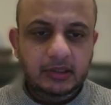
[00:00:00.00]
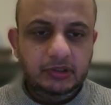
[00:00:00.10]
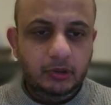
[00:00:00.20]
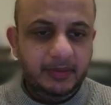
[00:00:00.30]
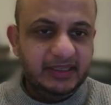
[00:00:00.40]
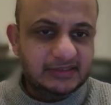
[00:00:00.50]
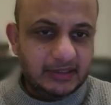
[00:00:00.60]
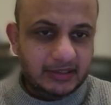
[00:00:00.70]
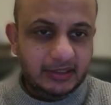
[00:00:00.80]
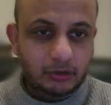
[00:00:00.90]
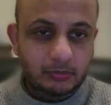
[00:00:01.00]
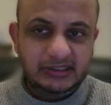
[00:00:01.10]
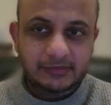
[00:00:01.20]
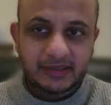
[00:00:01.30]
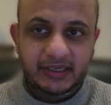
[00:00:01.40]
domains and their
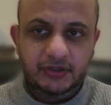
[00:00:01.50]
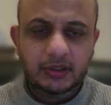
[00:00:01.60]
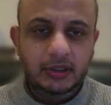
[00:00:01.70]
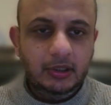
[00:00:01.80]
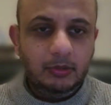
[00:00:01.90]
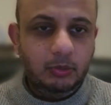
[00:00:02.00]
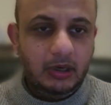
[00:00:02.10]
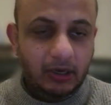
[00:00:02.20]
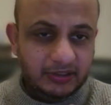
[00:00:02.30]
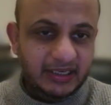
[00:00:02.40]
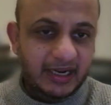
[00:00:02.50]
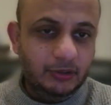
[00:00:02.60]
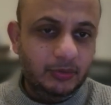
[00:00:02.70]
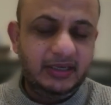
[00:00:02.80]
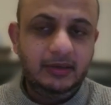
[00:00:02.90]
domains weightage. How did I
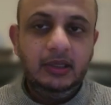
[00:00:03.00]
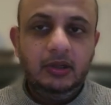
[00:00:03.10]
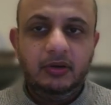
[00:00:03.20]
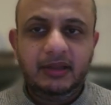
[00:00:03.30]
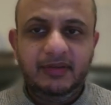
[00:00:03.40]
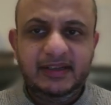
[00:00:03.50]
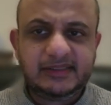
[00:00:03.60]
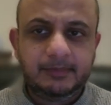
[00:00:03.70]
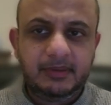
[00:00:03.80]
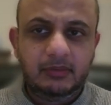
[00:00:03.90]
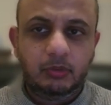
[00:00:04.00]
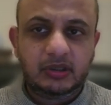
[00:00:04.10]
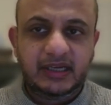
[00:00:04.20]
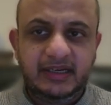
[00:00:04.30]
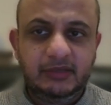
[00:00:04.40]
do it? Okay, very simple.
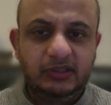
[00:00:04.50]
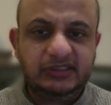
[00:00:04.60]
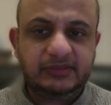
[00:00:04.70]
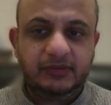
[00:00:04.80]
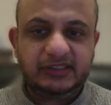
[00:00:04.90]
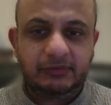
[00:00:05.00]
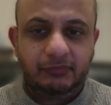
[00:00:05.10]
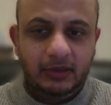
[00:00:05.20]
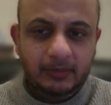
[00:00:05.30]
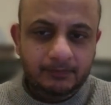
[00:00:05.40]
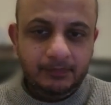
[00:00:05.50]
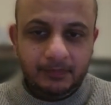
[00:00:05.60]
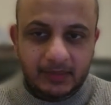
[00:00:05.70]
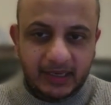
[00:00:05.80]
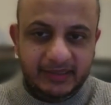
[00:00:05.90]
What I was, first of all,
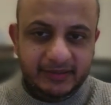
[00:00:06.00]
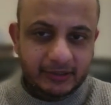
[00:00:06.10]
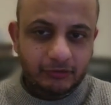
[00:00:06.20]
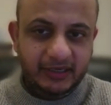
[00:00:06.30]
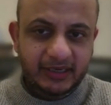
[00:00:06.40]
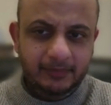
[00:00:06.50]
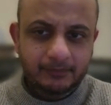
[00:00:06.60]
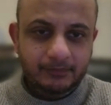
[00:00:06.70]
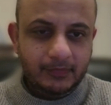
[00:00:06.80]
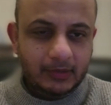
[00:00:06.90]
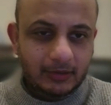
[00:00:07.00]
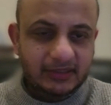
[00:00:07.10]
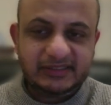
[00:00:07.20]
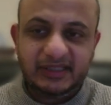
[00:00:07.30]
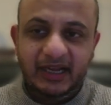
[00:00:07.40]
I did a training on
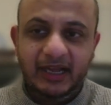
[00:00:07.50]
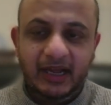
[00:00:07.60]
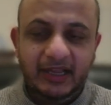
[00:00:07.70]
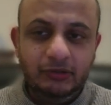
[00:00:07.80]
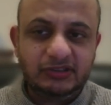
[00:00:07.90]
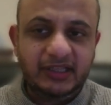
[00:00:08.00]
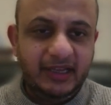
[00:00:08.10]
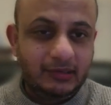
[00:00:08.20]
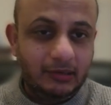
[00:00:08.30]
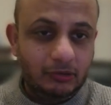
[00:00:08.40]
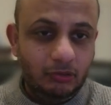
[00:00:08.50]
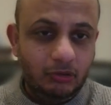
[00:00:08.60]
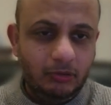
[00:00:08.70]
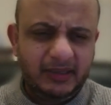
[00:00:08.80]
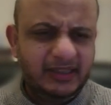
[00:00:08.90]
this. I, I use the A Cloud
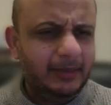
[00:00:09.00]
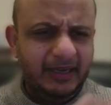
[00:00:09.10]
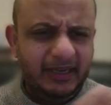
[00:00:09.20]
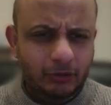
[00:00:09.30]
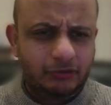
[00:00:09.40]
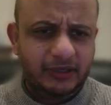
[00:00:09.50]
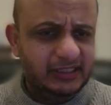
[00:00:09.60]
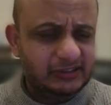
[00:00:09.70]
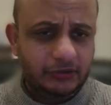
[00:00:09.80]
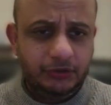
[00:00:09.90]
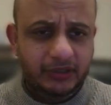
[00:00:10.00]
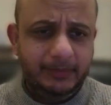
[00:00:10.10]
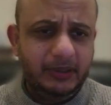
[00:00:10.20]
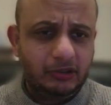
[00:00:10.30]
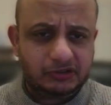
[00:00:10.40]
Guru, but there are many good trainings on
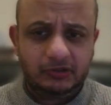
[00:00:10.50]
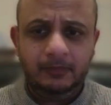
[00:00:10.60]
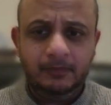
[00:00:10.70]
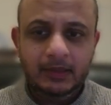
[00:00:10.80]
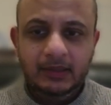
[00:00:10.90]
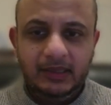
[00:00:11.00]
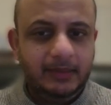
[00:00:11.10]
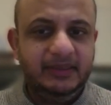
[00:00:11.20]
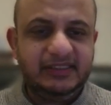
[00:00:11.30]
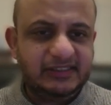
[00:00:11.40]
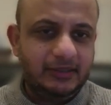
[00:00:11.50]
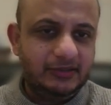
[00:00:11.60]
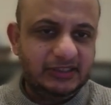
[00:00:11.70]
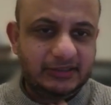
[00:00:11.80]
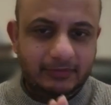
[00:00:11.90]
Udemy also. I mean, this is the, just the one